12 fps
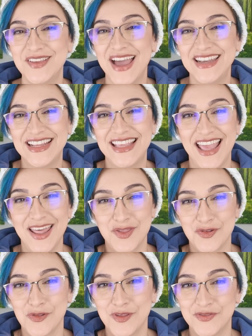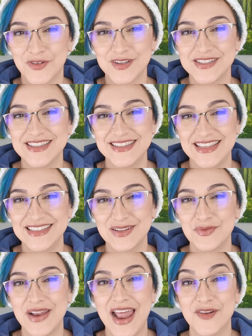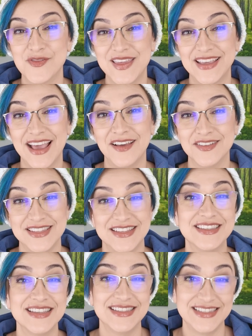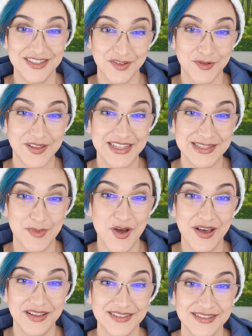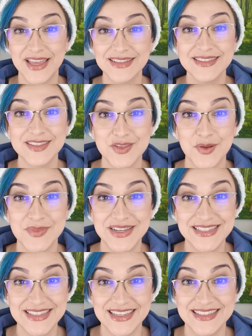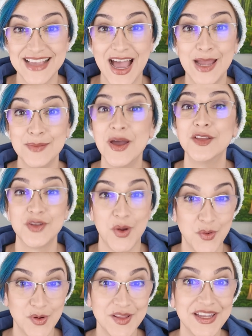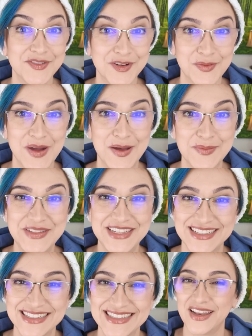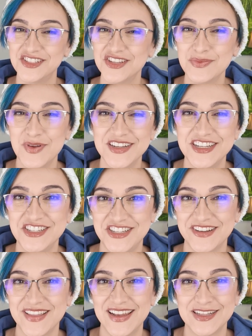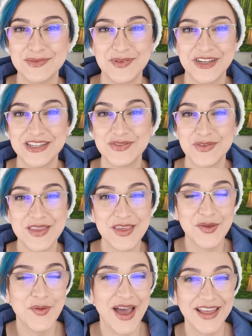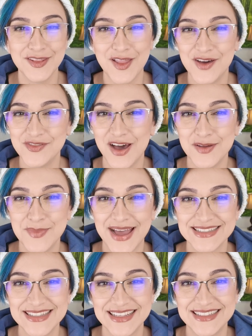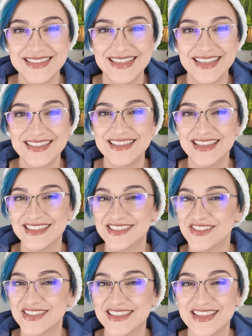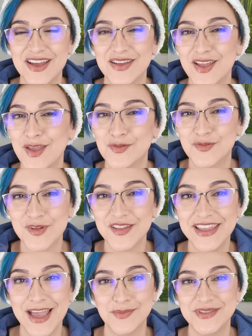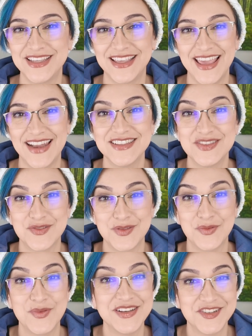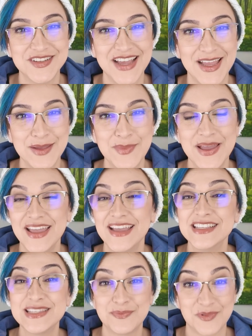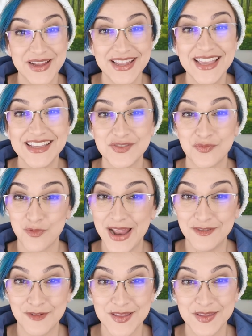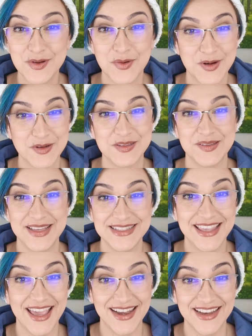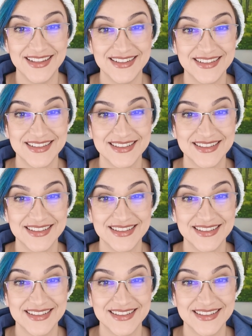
you kind of get through the first season when everything else is still really small. Well, that's so many seeds. I'm totally overwhelmed, but I just wanted to share that experience with you. I love unboxing seeds. It really helps to get us through the winter time. Spring is right around the corner, so let's get it.